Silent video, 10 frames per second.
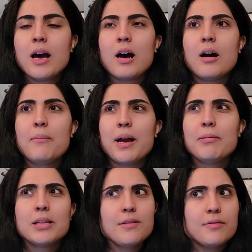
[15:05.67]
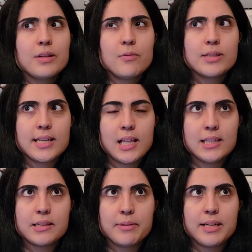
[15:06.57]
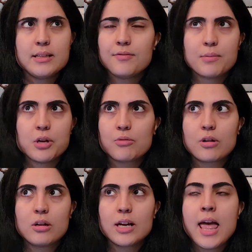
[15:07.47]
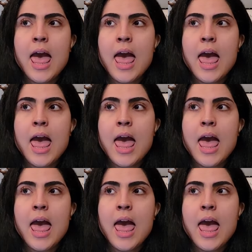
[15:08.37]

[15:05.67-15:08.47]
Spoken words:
I believe it was Elizabeth, if I'm not wrong.